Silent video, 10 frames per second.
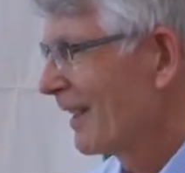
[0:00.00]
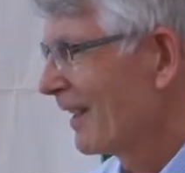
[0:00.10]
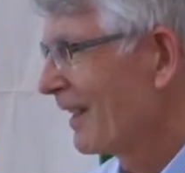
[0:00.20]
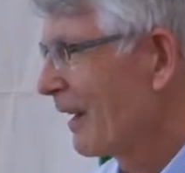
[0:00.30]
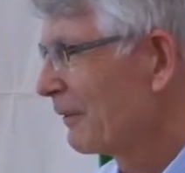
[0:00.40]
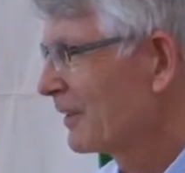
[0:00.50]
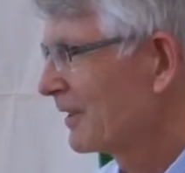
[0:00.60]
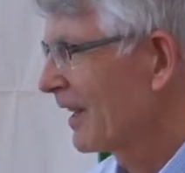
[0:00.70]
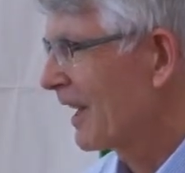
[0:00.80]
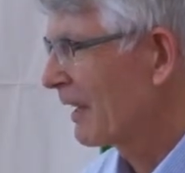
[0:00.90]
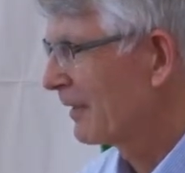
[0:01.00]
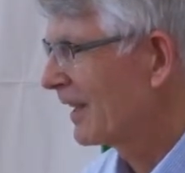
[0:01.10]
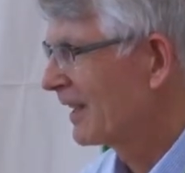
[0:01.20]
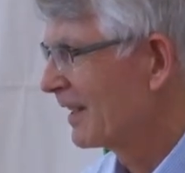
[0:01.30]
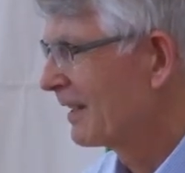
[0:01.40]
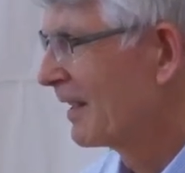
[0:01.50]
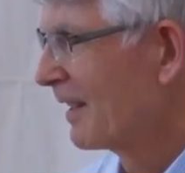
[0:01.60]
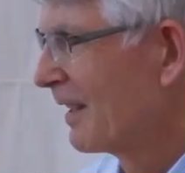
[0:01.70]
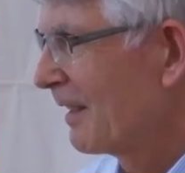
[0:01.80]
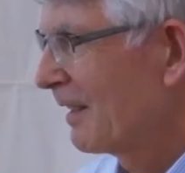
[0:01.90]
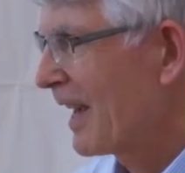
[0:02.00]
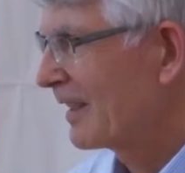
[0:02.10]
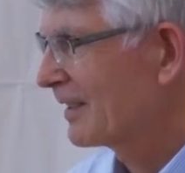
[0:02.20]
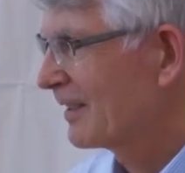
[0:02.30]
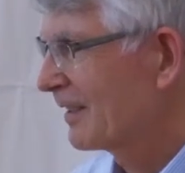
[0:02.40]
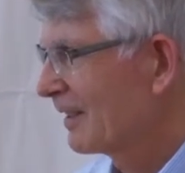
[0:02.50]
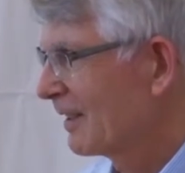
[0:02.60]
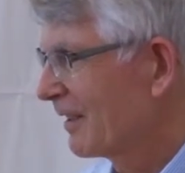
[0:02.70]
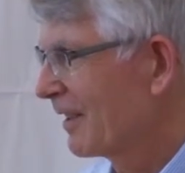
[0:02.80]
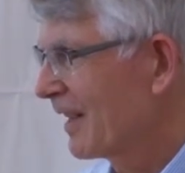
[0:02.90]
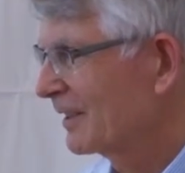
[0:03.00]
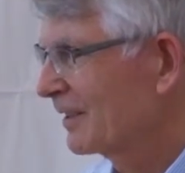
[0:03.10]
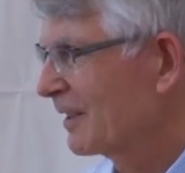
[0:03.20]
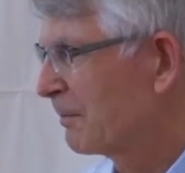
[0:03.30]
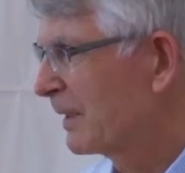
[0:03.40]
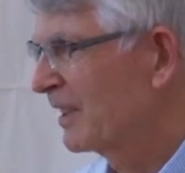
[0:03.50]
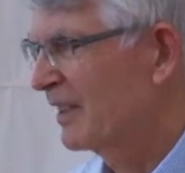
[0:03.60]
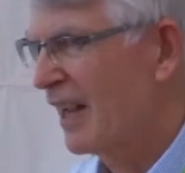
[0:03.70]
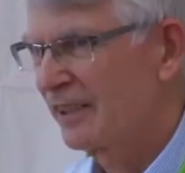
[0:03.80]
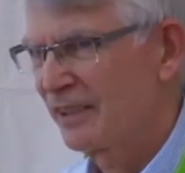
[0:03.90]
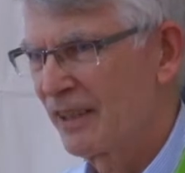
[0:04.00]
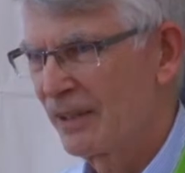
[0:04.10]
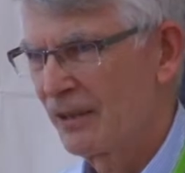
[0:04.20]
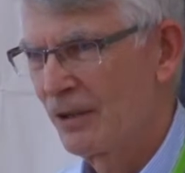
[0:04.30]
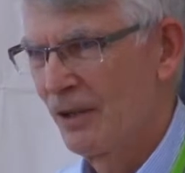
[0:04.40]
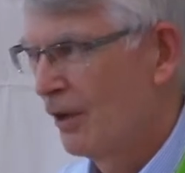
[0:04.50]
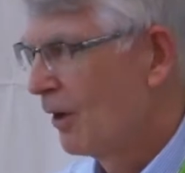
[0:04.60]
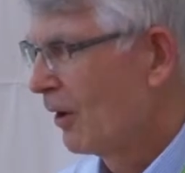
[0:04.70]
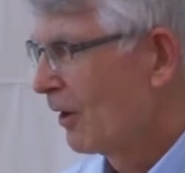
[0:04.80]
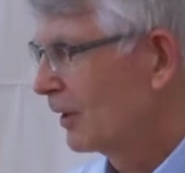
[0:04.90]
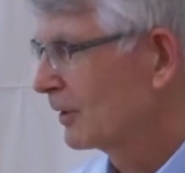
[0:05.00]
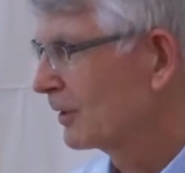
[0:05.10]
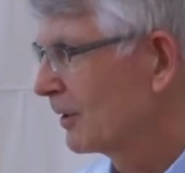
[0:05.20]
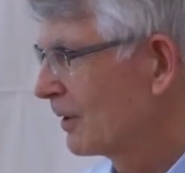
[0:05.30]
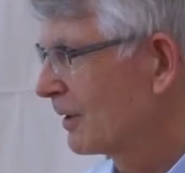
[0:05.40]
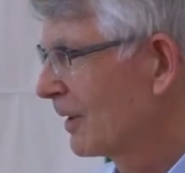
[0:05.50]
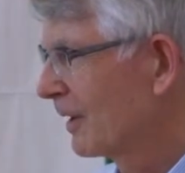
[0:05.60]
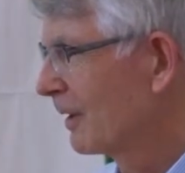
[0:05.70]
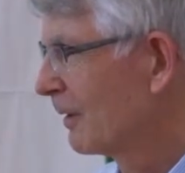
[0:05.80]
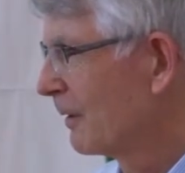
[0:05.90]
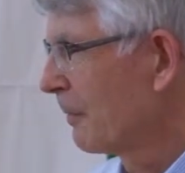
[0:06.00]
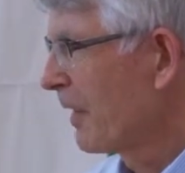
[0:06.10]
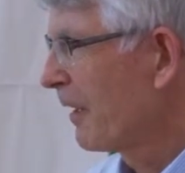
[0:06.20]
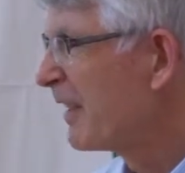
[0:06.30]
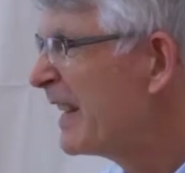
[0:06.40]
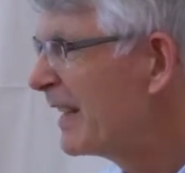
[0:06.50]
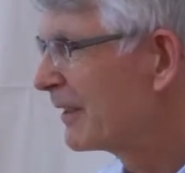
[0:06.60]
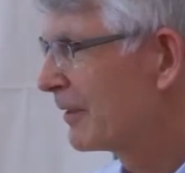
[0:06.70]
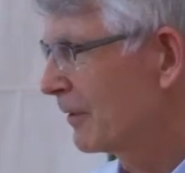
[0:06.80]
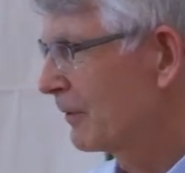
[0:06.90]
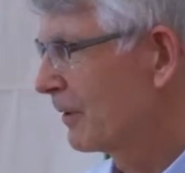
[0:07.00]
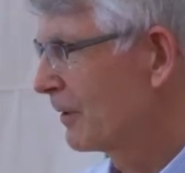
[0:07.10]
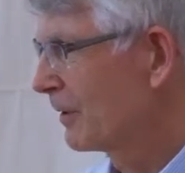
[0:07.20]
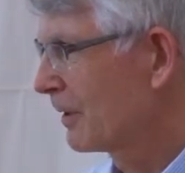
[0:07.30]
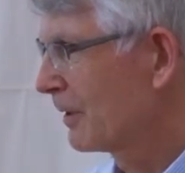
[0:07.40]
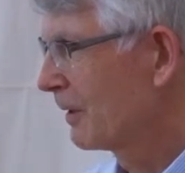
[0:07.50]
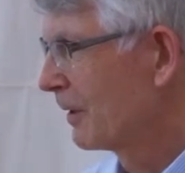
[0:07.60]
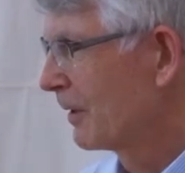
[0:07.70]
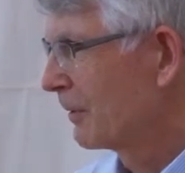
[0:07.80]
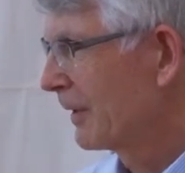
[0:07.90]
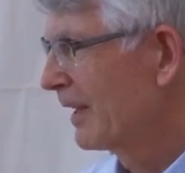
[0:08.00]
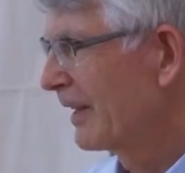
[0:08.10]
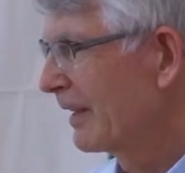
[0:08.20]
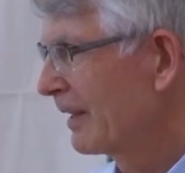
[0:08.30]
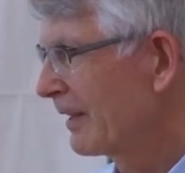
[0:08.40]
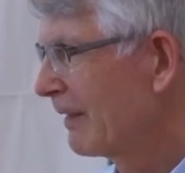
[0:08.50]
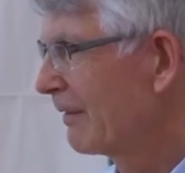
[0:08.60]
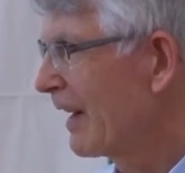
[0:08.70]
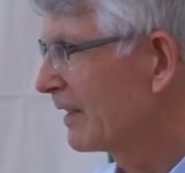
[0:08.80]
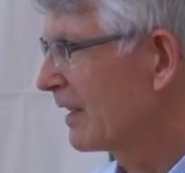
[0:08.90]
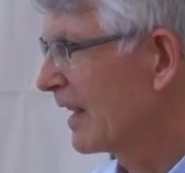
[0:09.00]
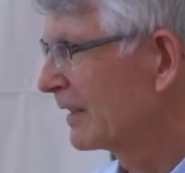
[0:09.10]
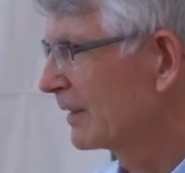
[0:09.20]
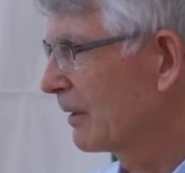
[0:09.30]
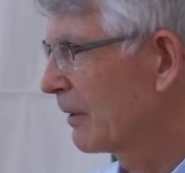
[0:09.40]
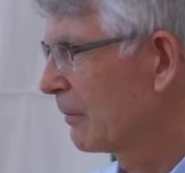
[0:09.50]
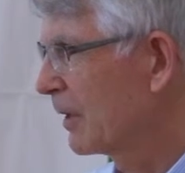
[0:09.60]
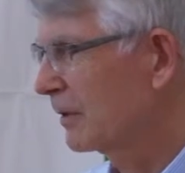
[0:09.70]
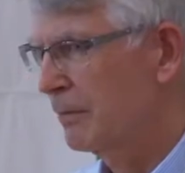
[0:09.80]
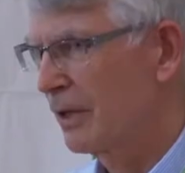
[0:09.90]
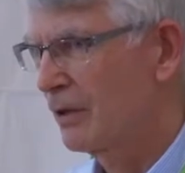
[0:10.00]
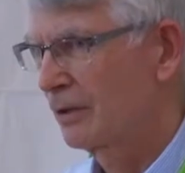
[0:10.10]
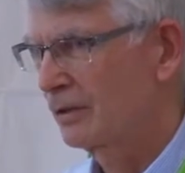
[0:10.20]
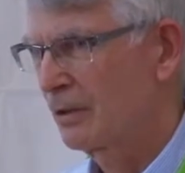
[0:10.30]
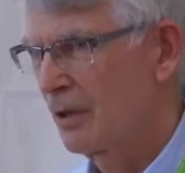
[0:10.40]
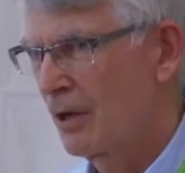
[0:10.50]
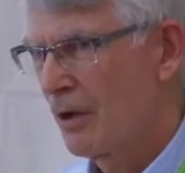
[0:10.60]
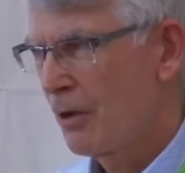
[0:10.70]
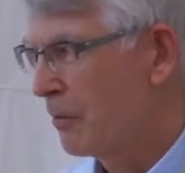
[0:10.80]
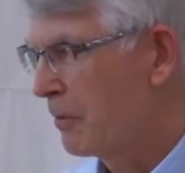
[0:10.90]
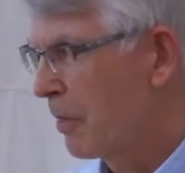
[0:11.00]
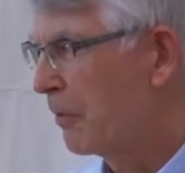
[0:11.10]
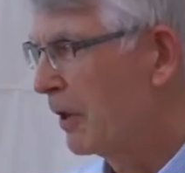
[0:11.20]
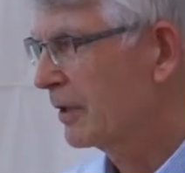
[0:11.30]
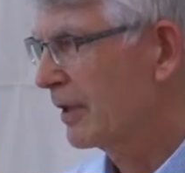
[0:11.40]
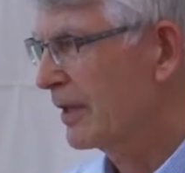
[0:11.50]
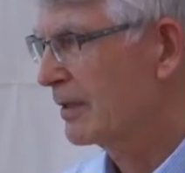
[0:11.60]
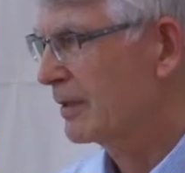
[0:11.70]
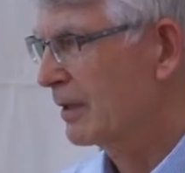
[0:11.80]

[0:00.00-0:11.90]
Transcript: I have to say I really liked the last presentation and also the need to really revitalize the water, because the water is